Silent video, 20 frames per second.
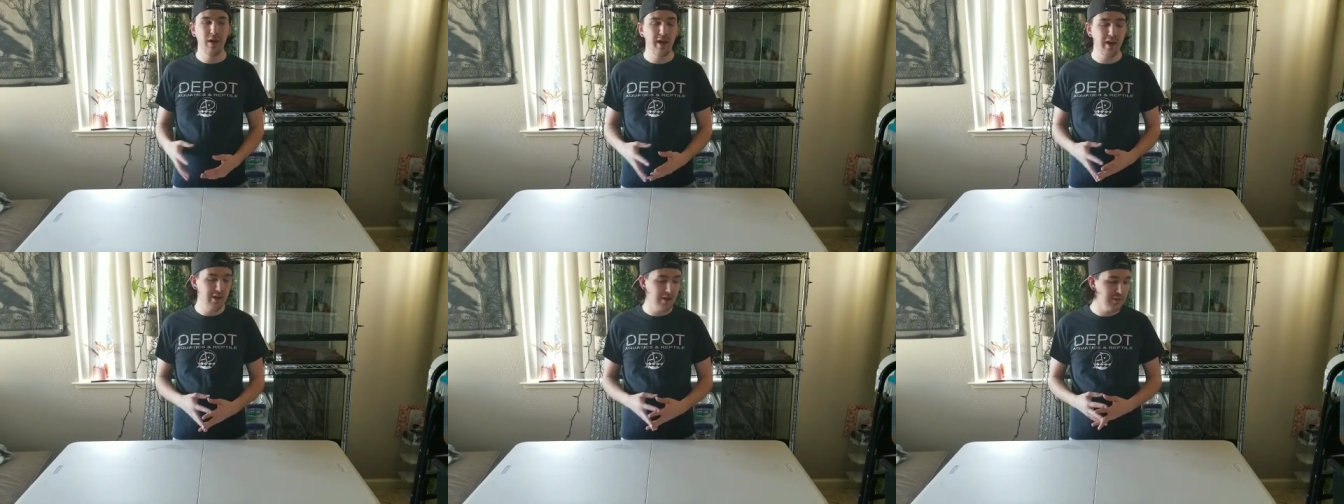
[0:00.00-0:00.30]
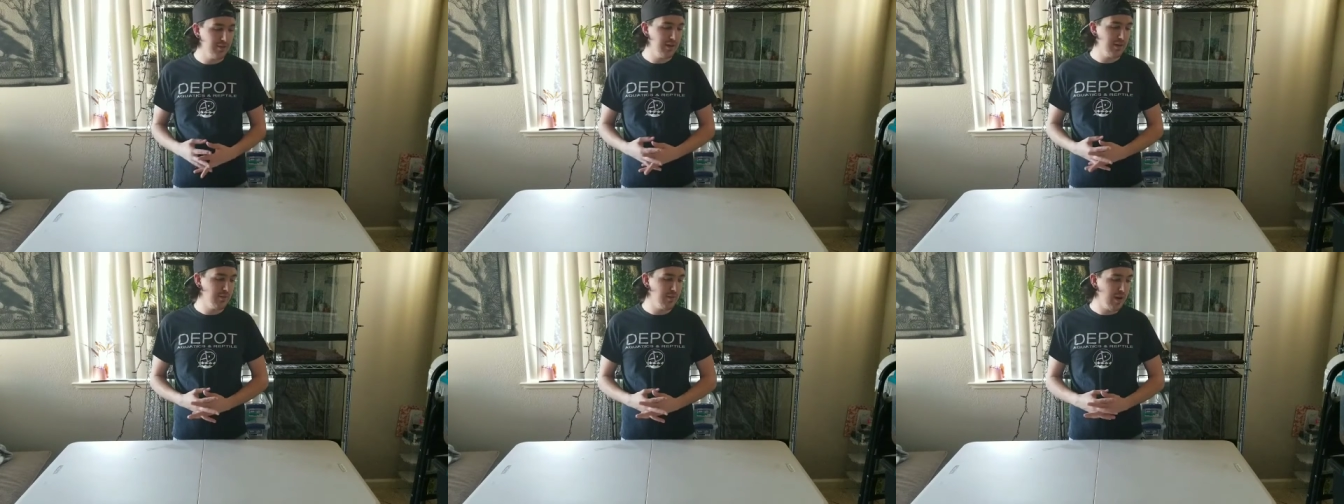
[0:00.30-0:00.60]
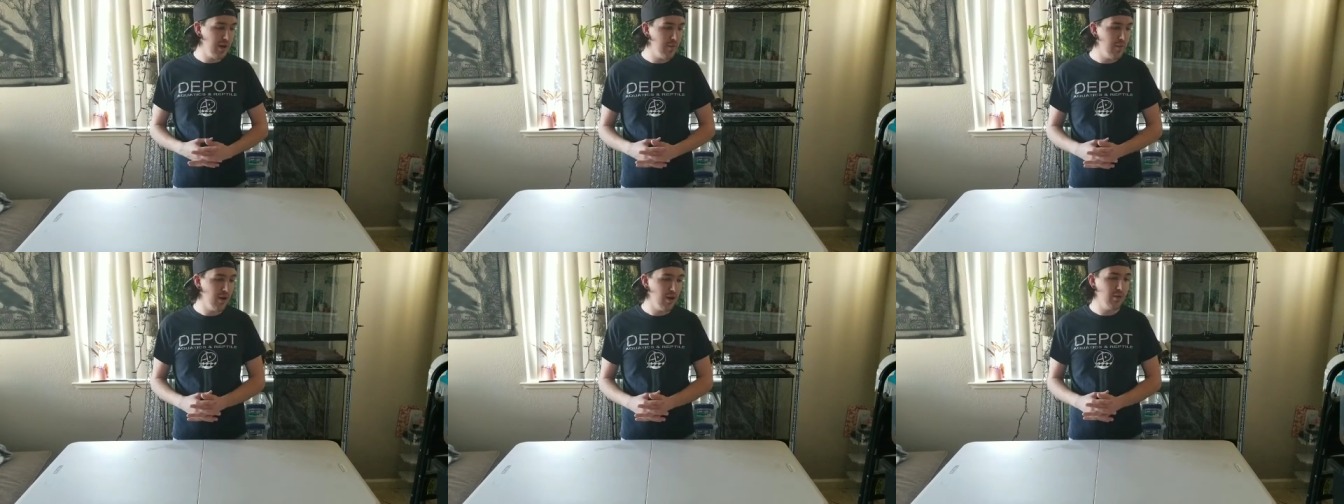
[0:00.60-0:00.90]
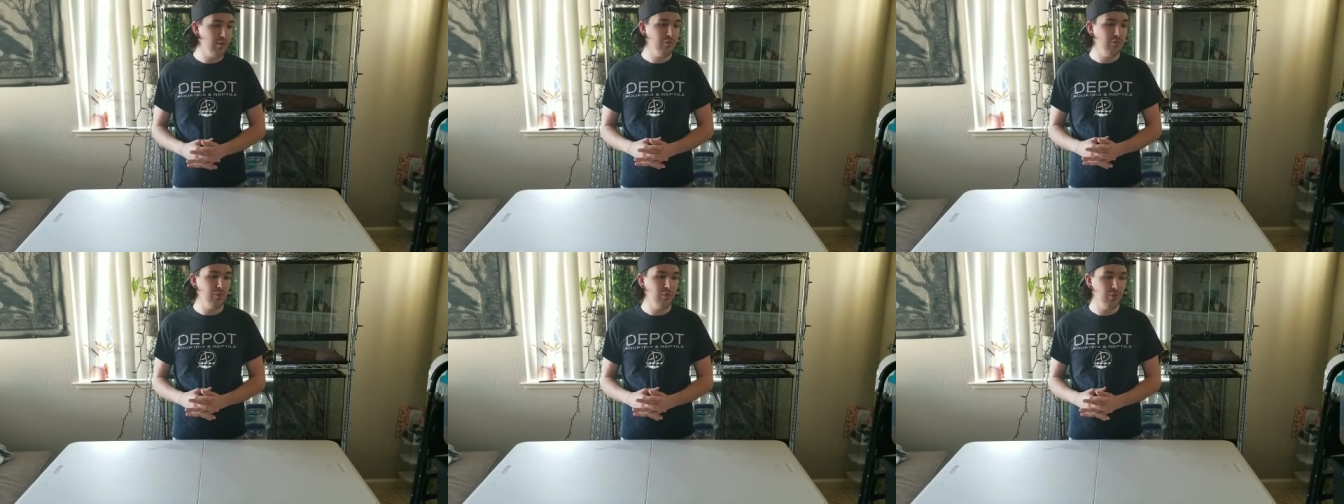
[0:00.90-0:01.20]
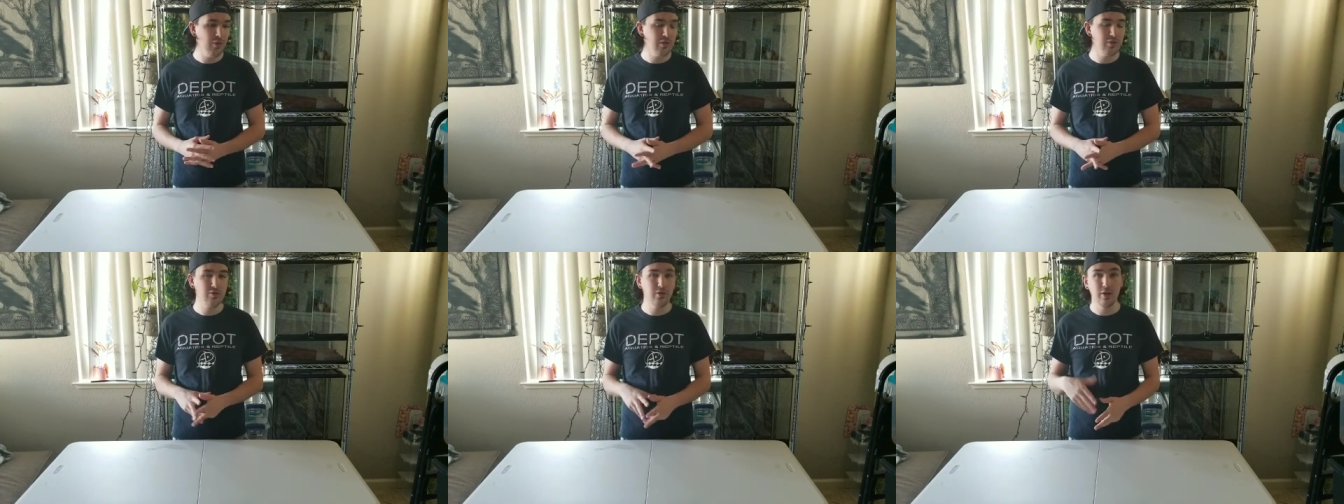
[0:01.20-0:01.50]
higher than what I bought them
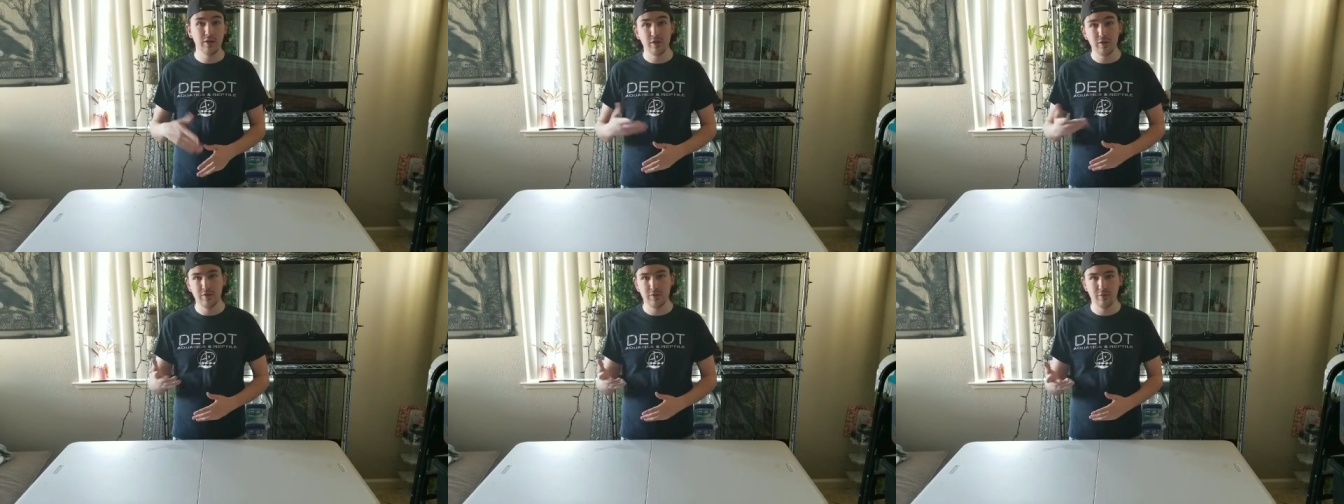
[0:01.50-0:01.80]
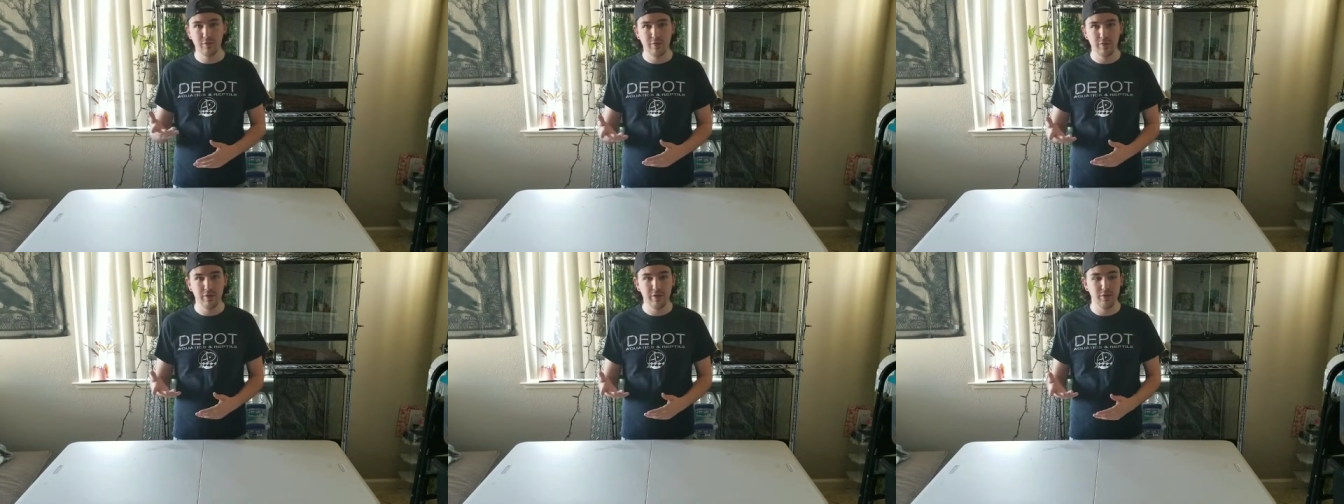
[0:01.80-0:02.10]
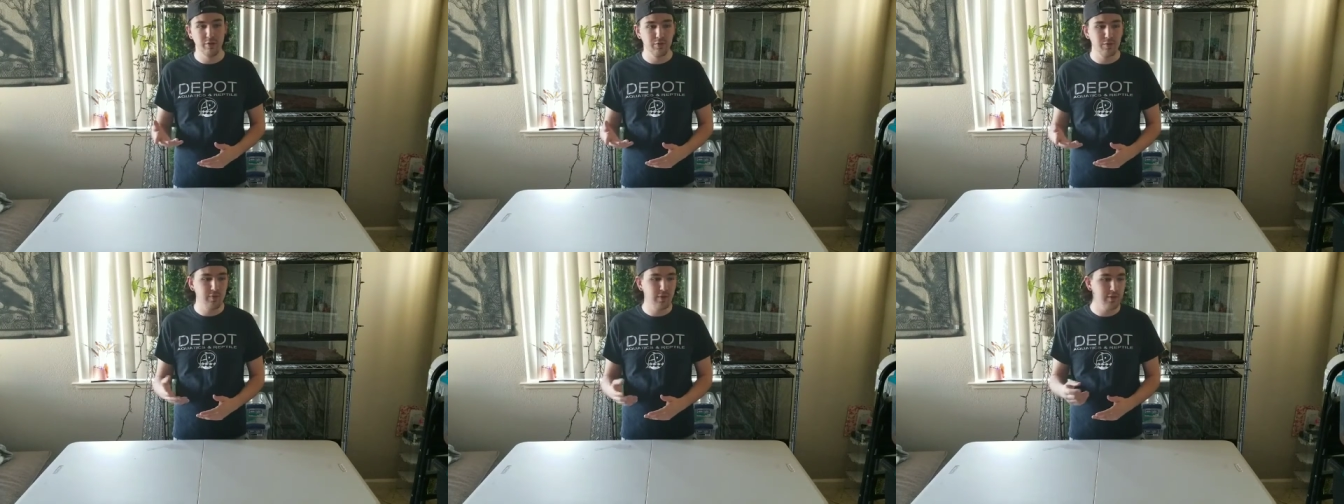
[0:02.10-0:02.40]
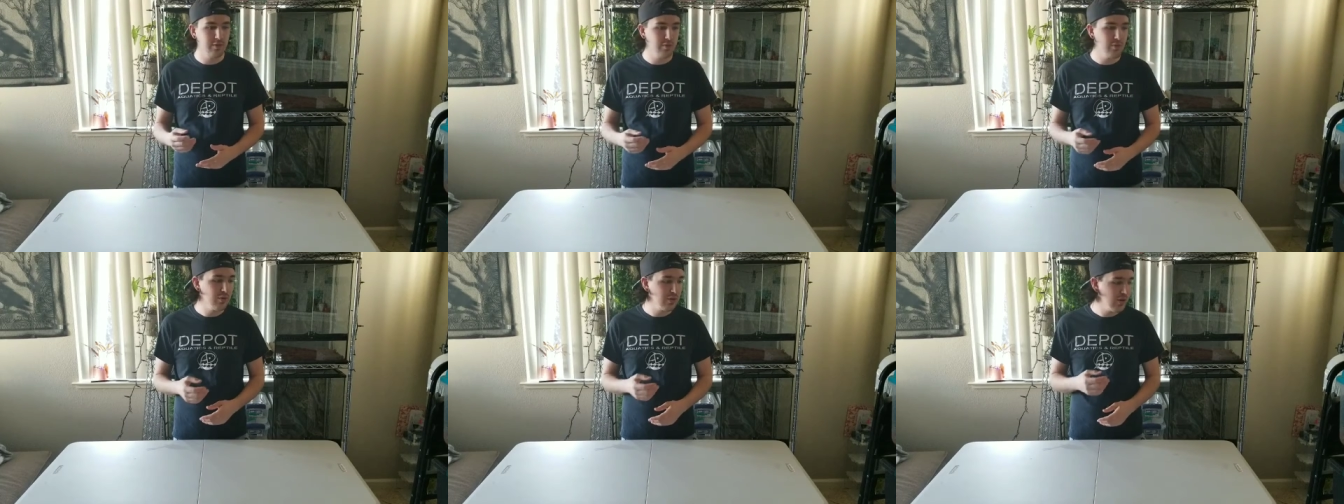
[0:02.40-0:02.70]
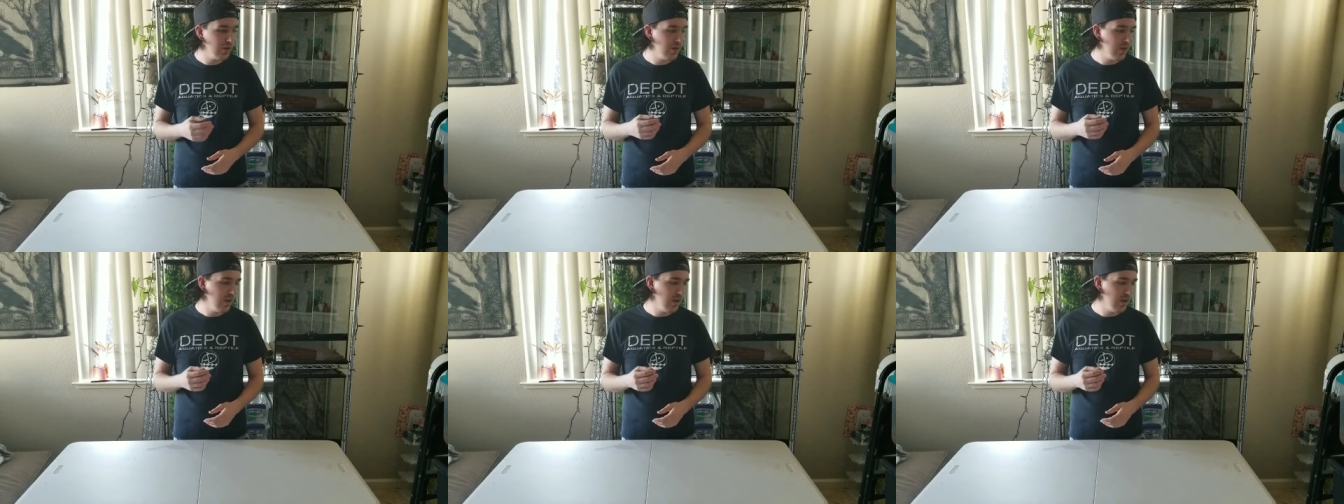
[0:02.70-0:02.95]
for. Trent doesn't really use Facebook.